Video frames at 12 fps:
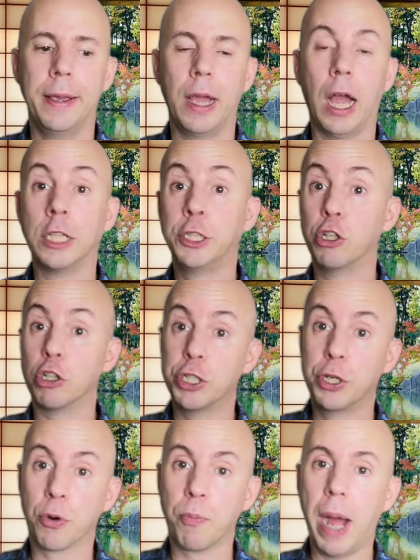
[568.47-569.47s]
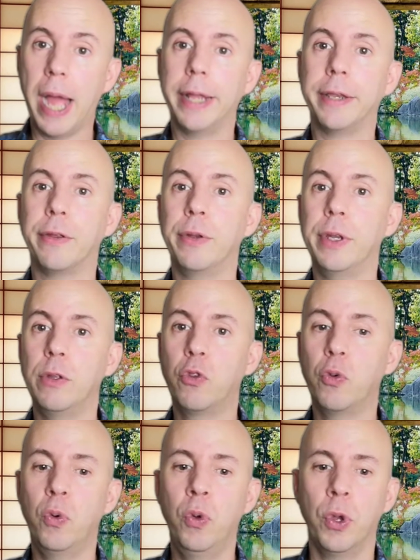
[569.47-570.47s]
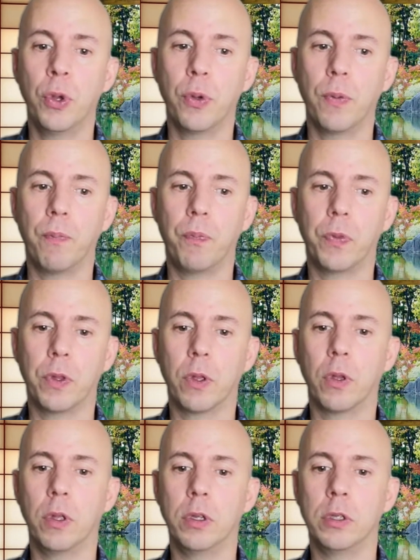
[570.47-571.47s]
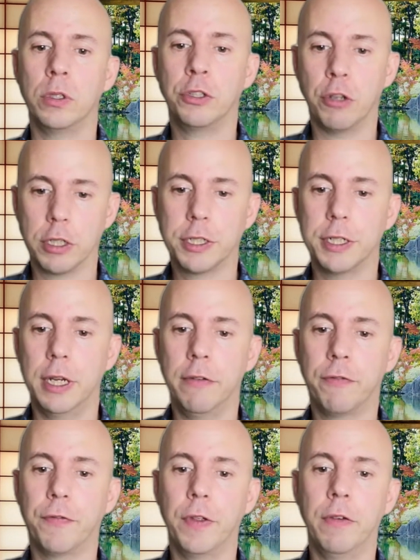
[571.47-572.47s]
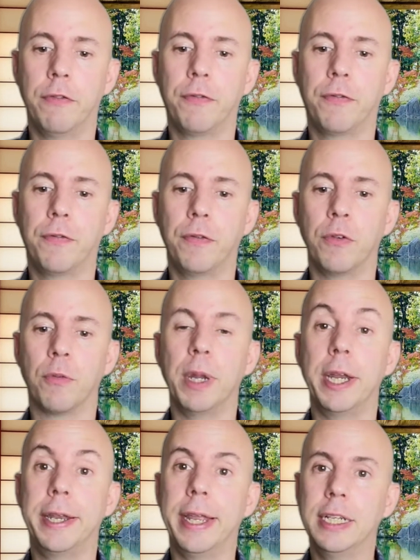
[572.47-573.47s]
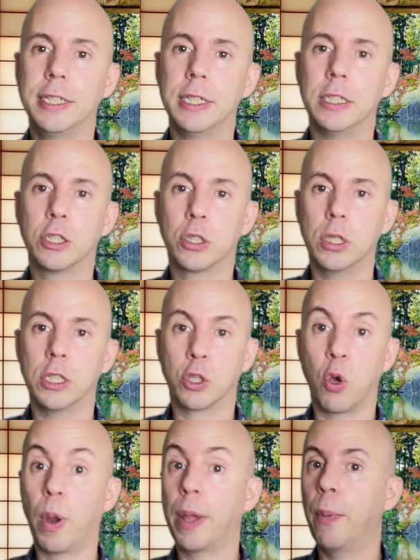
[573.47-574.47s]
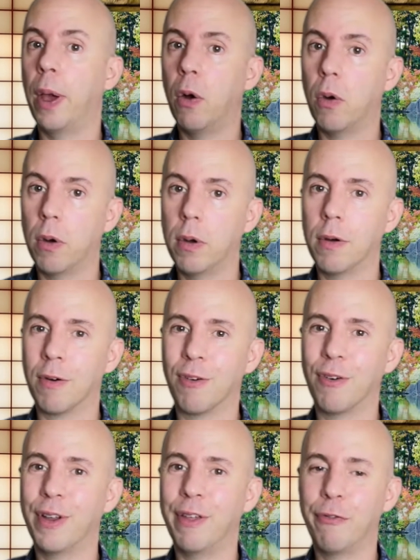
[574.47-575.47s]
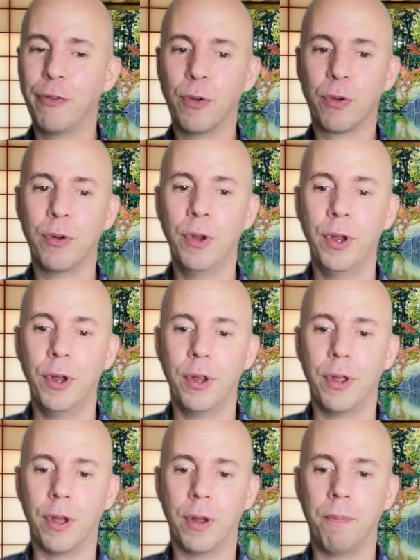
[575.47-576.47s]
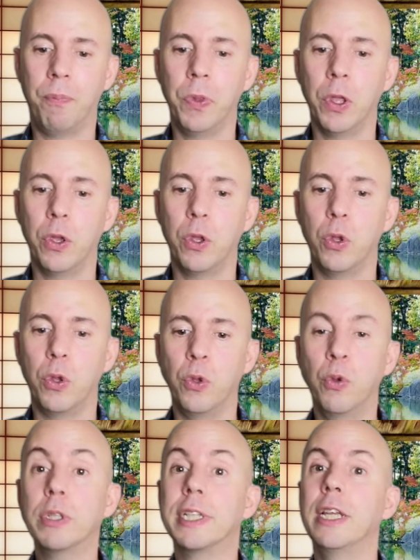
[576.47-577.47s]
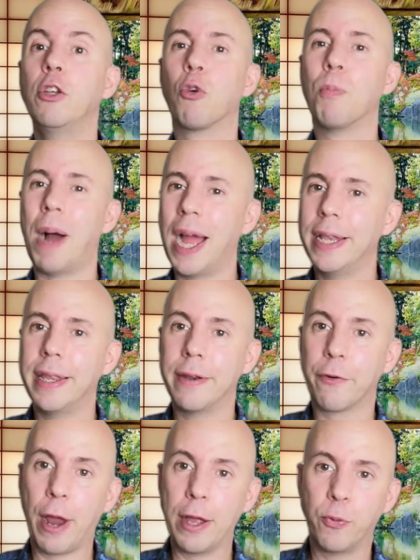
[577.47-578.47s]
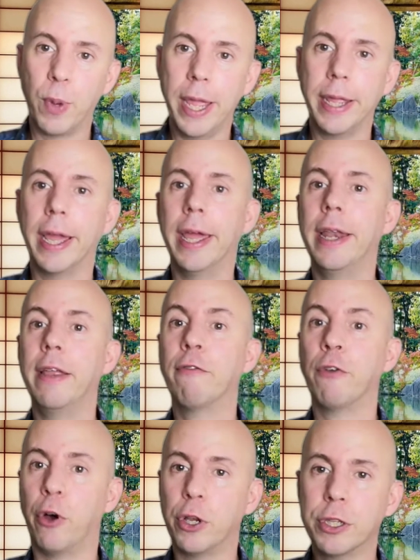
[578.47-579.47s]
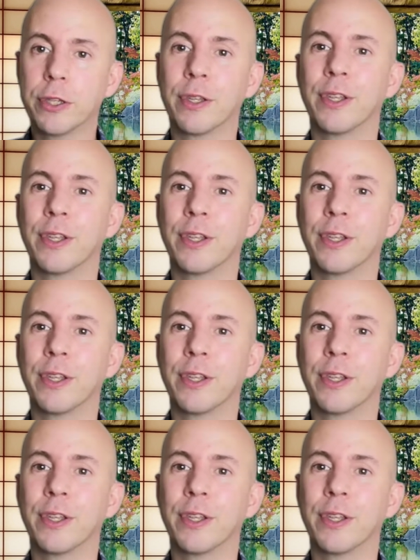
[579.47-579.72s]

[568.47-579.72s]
adjust your mind. You need to judge if your meditation is going well, or if you're using your mind in the right way, and if not,